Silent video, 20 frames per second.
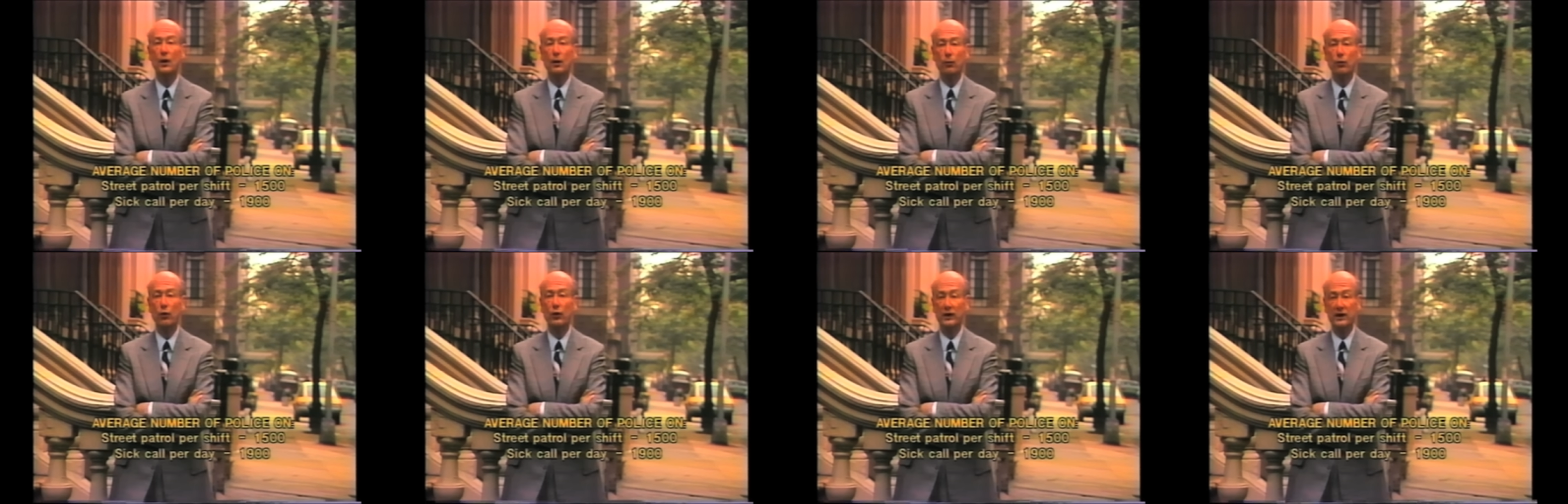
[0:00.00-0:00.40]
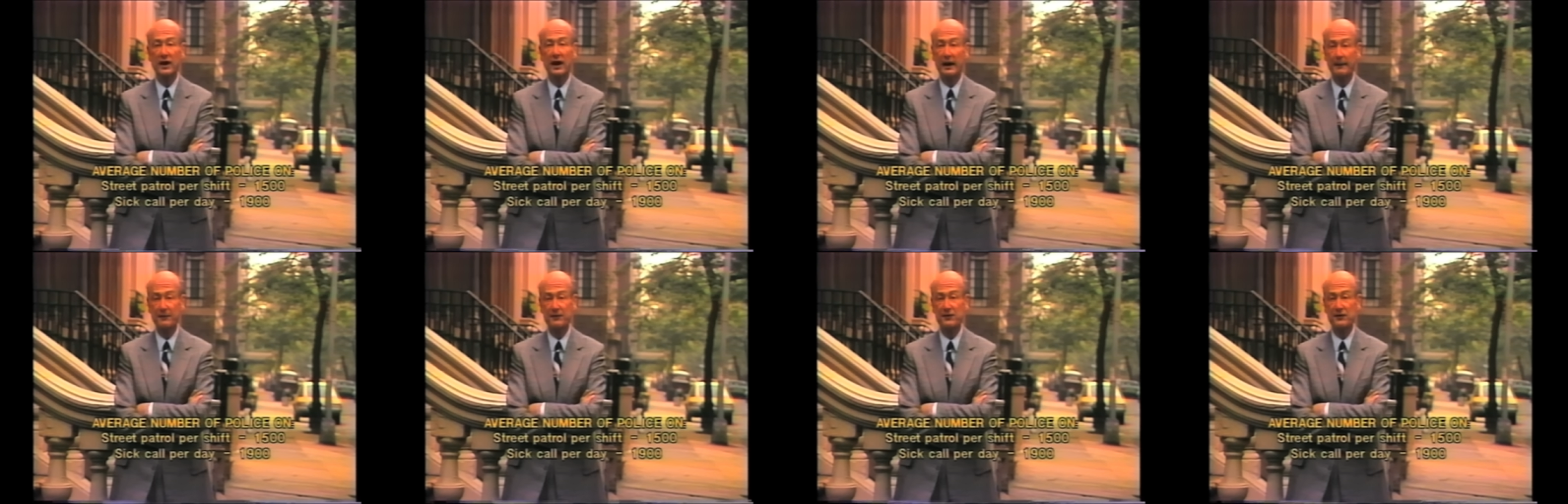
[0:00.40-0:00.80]
More
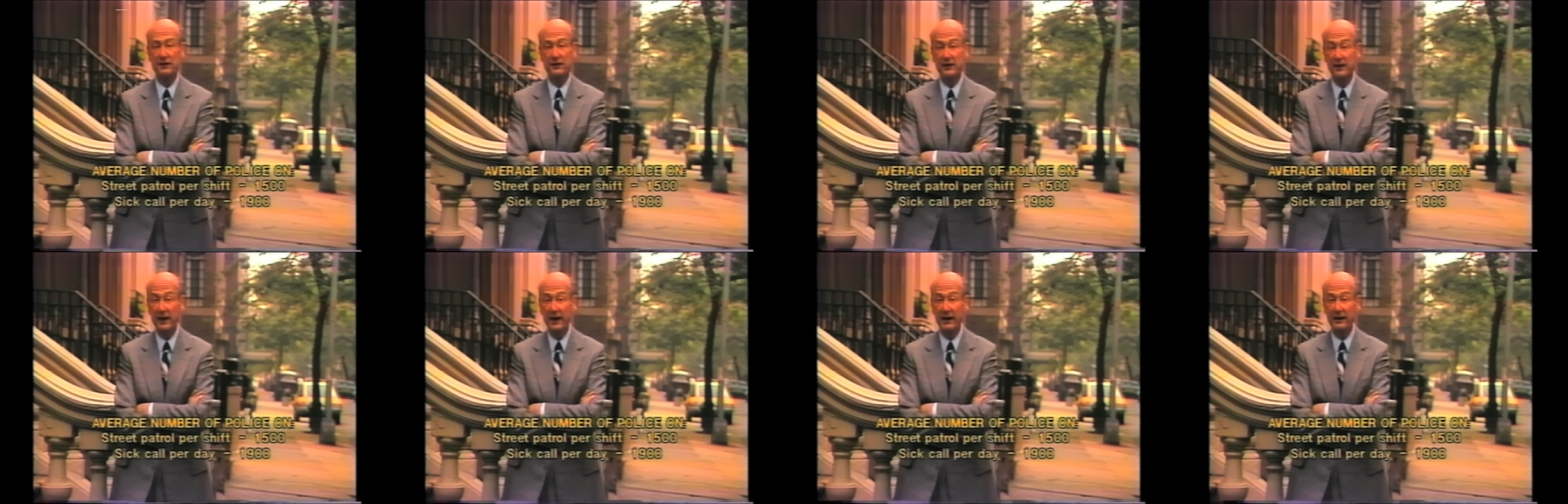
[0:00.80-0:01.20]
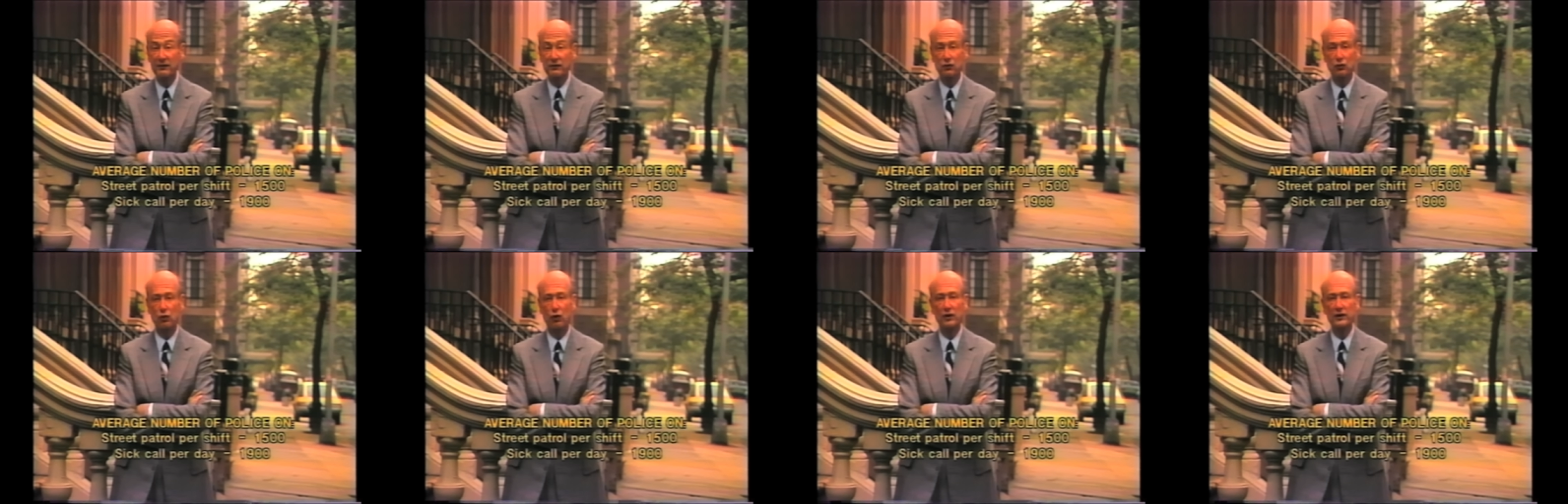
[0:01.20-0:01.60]
cops than that
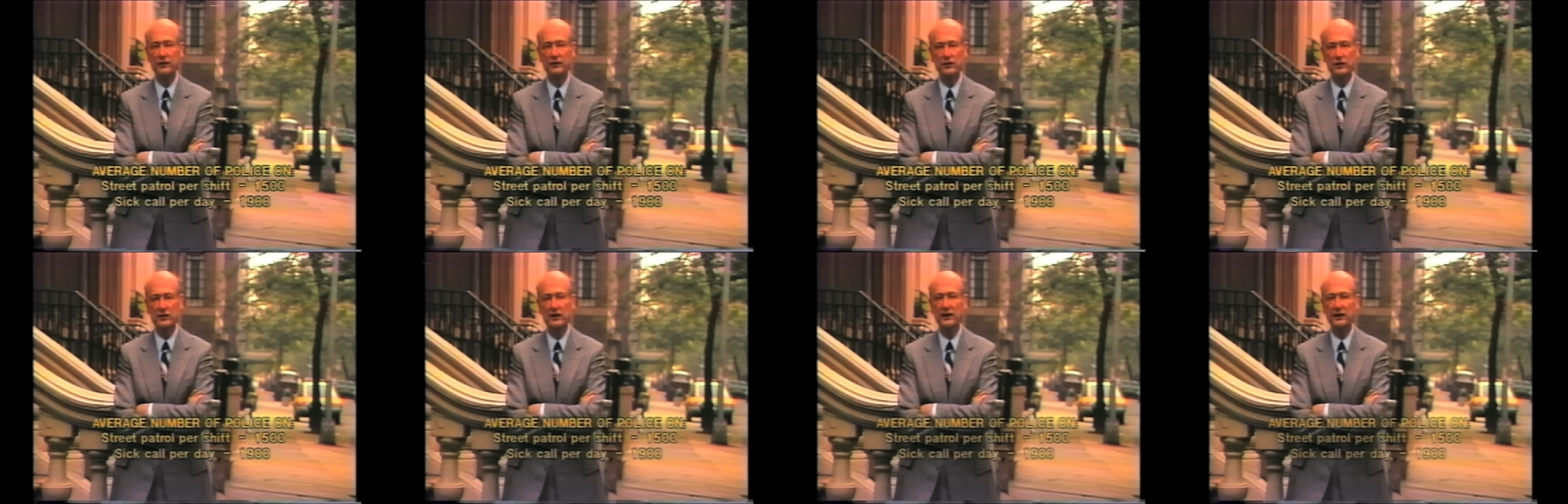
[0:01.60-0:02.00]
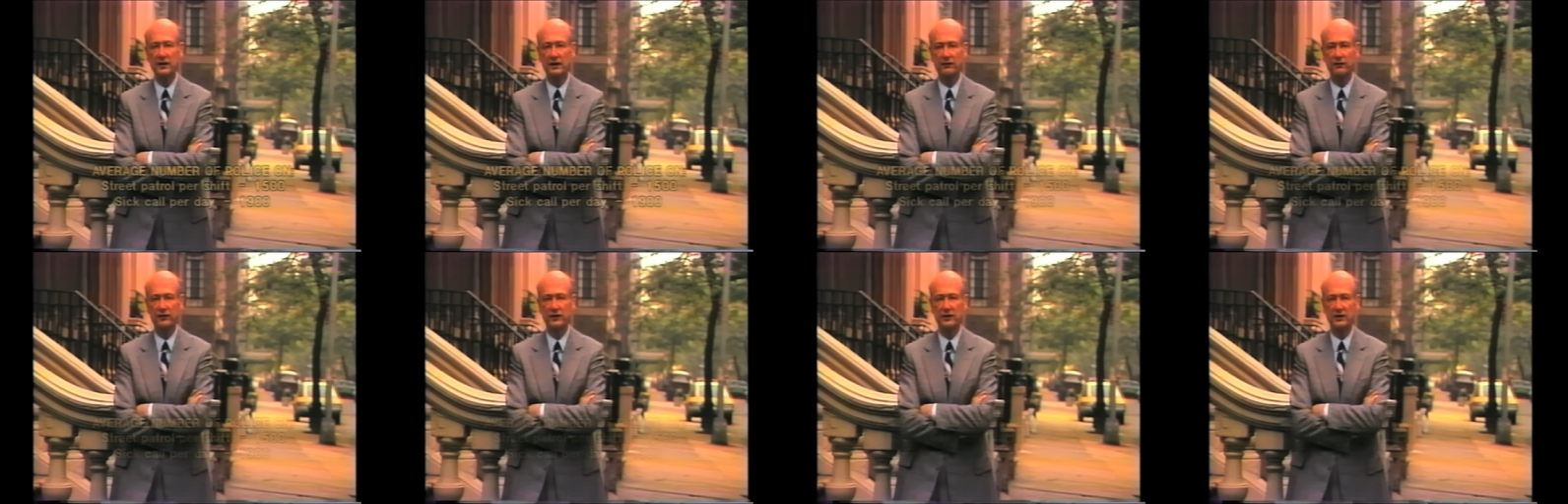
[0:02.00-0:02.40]
call in sick every